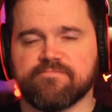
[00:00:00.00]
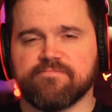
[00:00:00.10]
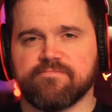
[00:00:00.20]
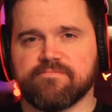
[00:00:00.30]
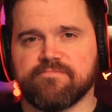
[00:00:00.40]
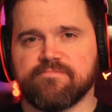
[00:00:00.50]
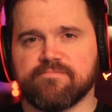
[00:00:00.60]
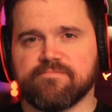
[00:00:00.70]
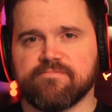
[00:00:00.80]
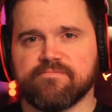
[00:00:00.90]

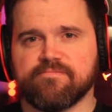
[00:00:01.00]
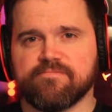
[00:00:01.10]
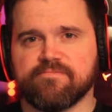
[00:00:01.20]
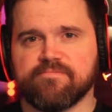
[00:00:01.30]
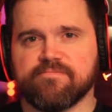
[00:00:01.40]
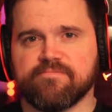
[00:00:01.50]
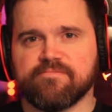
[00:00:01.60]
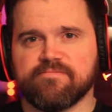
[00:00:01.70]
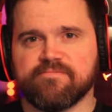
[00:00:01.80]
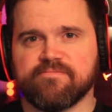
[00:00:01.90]

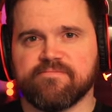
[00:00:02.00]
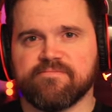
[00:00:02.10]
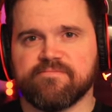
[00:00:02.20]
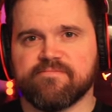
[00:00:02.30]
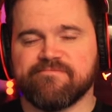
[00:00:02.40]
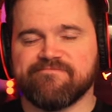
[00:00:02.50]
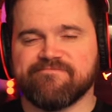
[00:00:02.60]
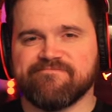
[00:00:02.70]
No words are spoken by the person on screen.